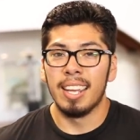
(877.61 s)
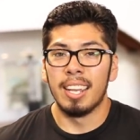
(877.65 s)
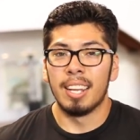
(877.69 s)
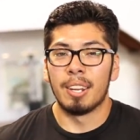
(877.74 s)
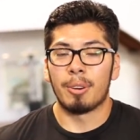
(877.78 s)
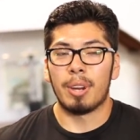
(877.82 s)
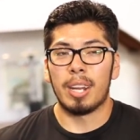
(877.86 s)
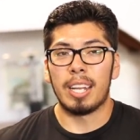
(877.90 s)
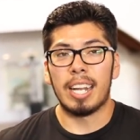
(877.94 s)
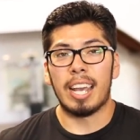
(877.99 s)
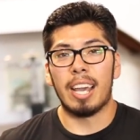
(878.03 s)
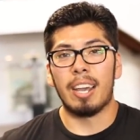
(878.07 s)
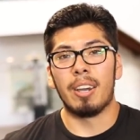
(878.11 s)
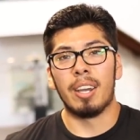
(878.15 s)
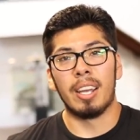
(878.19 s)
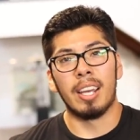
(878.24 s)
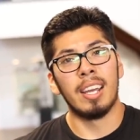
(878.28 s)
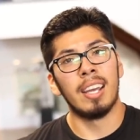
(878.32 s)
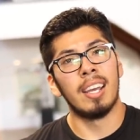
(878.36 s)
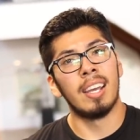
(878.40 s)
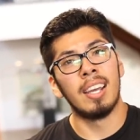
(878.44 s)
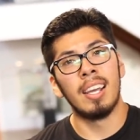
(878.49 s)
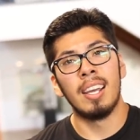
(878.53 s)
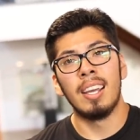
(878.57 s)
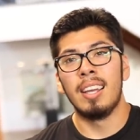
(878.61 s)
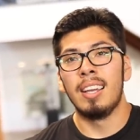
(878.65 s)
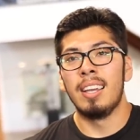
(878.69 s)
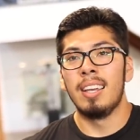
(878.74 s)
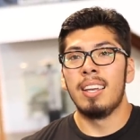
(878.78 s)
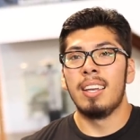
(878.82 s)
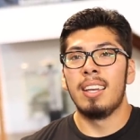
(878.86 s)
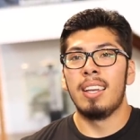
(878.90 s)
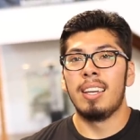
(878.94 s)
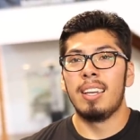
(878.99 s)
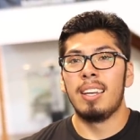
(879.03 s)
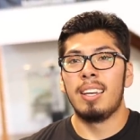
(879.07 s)
Yeah, right now. And now, have
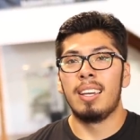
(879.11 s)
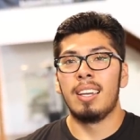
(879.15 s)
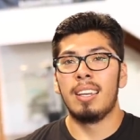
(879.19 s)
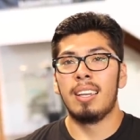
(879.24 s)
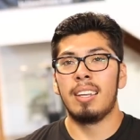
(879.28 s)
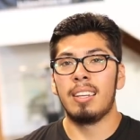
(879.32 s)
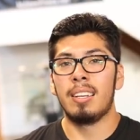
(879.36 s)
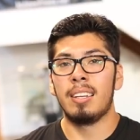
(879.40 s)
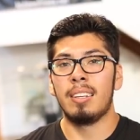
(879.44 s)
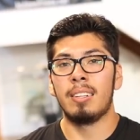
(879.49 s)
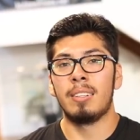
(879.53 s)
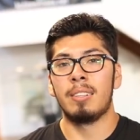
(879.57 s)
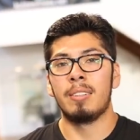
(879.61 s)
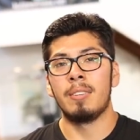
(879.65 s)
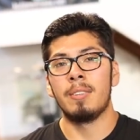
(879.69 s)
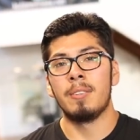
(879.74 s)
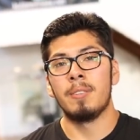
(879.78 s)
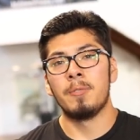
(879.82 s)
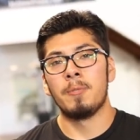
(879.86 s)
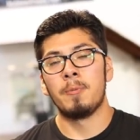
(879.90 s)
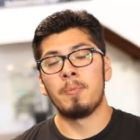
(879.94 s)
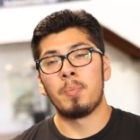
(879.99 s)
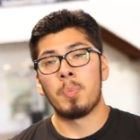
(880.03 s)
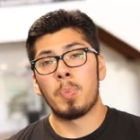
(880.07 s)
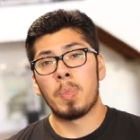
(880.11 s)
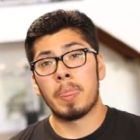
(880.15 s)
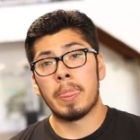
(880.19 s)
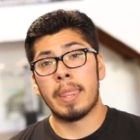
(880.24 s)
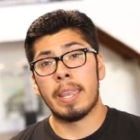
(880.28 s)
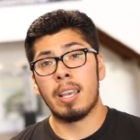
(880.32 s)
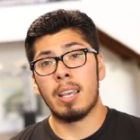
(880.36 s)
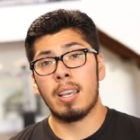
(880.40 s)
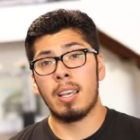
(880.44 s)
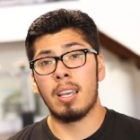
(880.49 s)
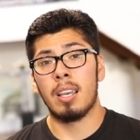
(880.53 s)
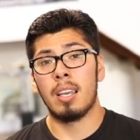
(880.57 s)
you experienced any strength
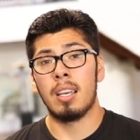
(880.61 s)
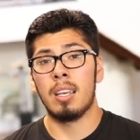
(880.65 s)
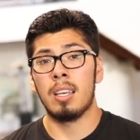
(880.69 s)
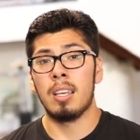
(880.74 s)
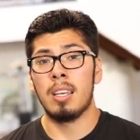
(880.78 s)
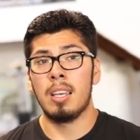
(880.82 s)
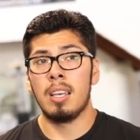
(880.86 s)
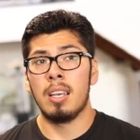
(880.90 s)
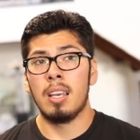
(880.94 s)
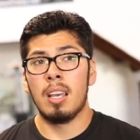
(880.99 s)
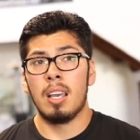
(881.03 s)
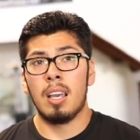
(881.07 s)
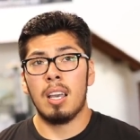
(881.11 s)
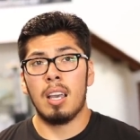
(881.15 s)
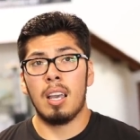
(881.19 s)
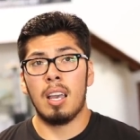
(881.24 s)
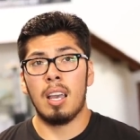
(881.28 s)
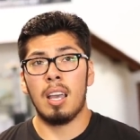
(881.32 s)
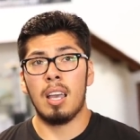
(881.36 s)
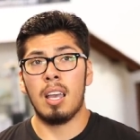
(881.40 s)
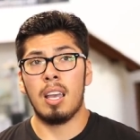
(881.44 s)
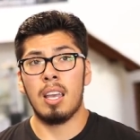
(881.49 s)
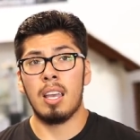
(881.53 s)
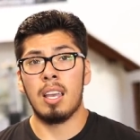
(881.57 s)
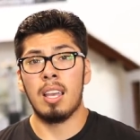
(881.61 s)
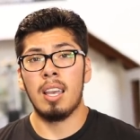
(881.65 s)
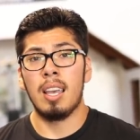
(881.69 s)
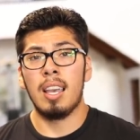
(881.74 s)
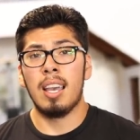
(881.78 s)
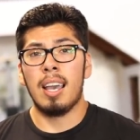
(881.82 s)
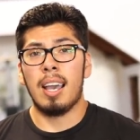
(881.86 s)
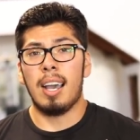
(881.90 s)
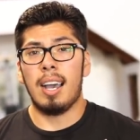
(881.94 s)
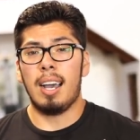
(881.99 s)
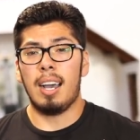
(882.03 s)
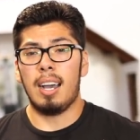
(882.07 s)
loss losing this 20 pounds?
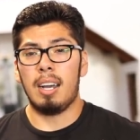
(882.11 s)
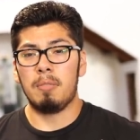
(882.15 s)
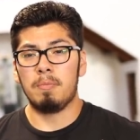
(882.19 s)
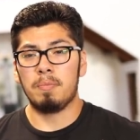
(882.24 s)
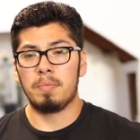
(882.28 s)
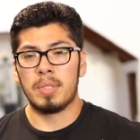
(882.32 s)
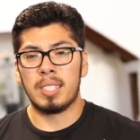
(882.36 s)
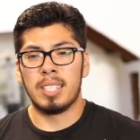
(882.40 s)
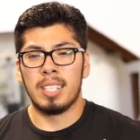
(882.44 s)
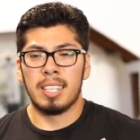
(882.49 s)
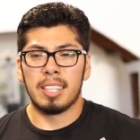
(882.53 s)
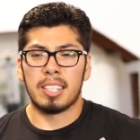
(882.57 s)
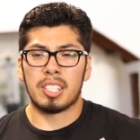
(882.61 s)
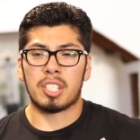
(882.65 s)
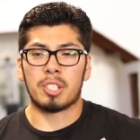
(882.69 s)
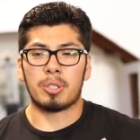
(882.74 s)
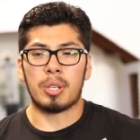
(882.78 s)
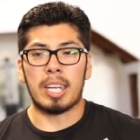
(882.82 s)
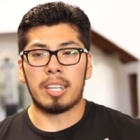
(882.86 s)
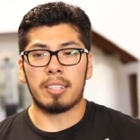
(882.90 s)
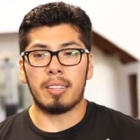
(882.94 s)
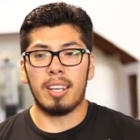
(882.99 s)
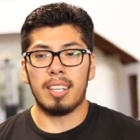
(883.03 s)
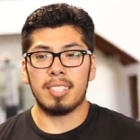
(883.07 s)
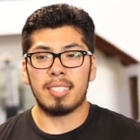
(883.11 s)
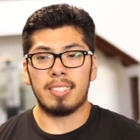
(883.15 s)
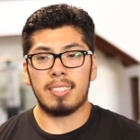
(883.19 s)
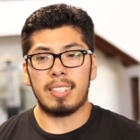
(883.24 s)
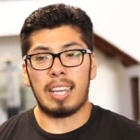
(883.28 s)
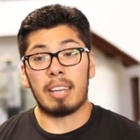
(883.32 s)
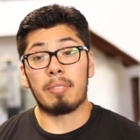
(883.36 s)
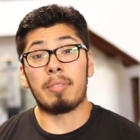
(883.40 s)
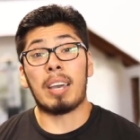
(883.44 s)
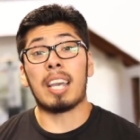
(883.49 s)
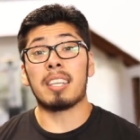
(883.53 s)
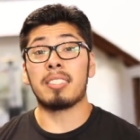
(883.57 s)
Strength loss?
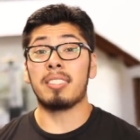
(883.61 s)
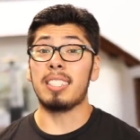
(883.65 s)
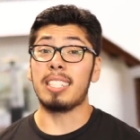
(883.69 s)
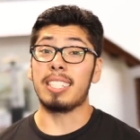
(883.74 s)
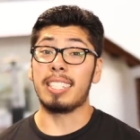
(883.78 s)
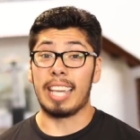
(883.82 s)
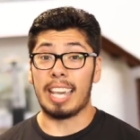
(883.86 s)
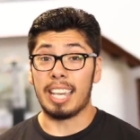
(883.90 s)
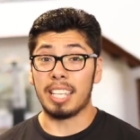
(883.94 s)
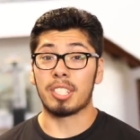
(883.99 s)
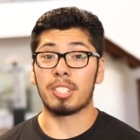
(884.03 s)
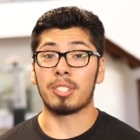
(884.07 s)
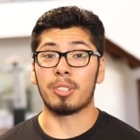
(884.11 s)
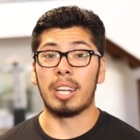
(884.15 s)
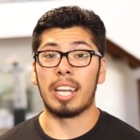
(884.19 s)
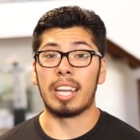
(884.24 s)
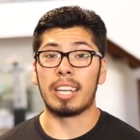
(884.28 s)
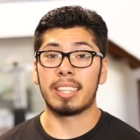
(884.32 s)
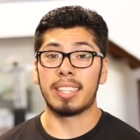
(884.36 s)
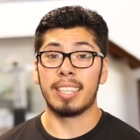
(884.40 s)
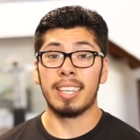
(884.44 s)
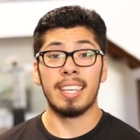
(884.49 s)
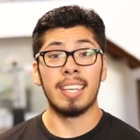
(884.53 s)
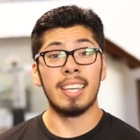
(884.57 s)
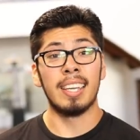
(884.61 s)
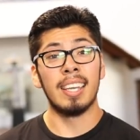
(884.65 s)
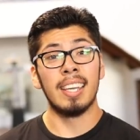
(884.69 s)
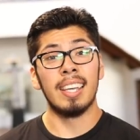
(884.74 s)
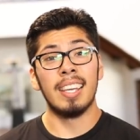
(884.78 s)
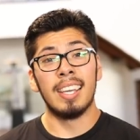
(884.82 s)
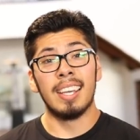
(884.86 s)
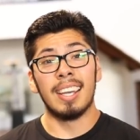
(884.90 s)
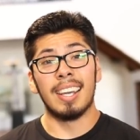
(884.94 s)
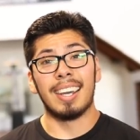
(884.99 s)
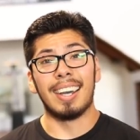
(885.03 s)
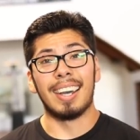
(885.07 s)
I've actually gained strength.
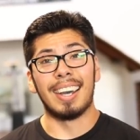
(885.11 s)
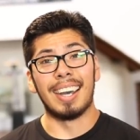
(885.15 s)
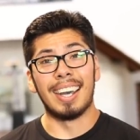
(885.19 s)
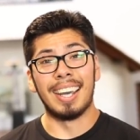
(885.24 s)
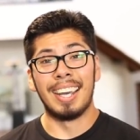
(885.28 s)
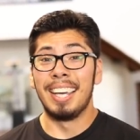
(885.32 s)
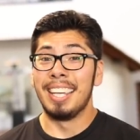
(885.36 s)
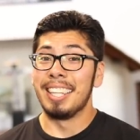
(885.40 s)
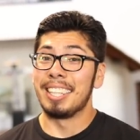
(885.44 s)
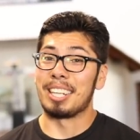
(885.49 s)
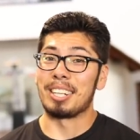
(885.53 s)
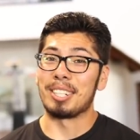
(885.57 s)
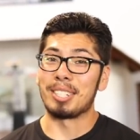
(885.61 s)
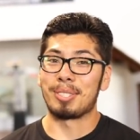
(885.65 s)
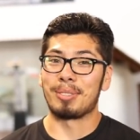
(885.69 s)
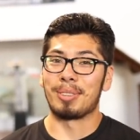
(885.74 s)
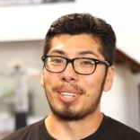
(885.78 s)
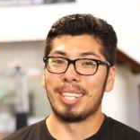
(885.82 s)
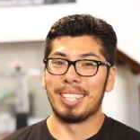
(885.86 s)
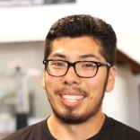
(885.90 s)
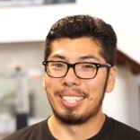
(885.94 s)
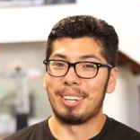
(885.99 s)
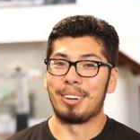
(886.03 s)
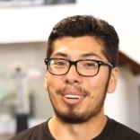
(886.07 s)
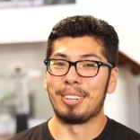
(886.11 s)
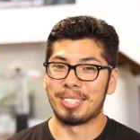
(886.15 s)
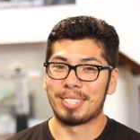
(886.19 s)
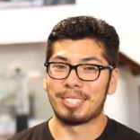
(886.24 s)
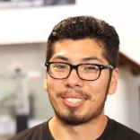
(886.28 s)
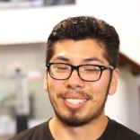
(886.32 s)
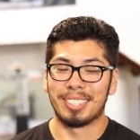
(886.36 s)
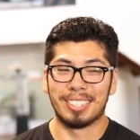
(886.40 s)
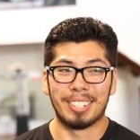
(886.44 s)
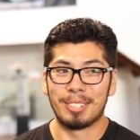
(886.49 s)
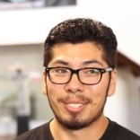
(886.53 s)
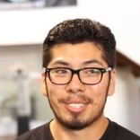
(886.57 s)
Yeah. There's really
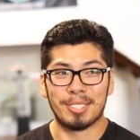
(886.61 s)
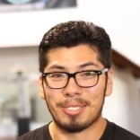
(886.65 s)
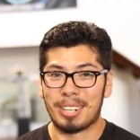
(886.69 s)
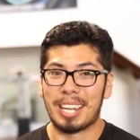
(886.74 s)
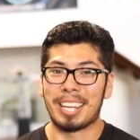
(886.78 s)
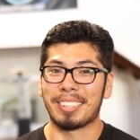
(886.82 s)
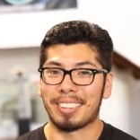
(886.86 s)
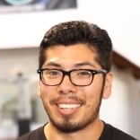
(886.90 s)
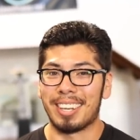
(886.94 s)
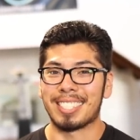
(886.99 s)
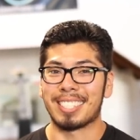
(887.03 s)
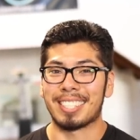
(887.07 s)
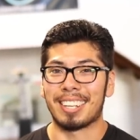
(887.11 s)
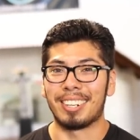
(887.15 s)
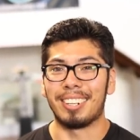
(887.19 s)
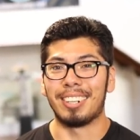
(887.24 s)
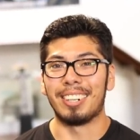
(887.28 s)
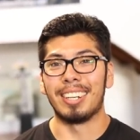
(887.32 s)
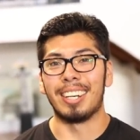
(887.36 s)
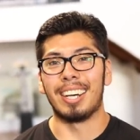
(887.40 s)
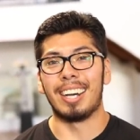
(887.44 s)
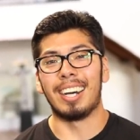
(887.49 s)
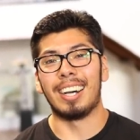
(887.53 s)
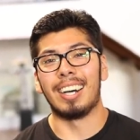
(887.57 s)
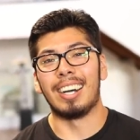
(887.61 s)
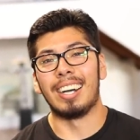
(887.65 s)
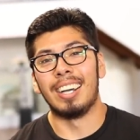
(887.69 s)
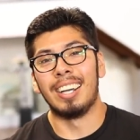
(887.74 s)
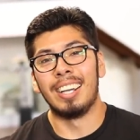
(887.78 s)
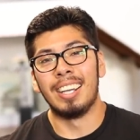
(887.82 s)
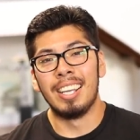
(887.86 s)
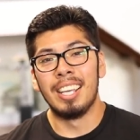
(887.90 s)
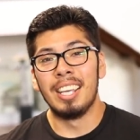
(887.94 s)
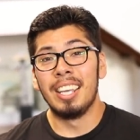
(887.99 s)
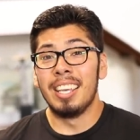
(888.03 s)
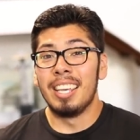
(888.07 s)
no strength loss at all.
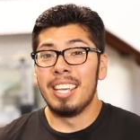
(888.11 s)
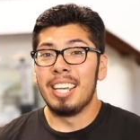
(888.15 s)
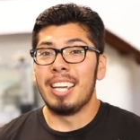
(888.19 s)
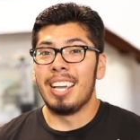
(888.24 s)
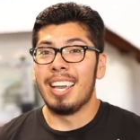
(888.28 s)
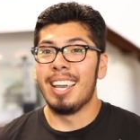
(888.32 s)
Fuck yeah.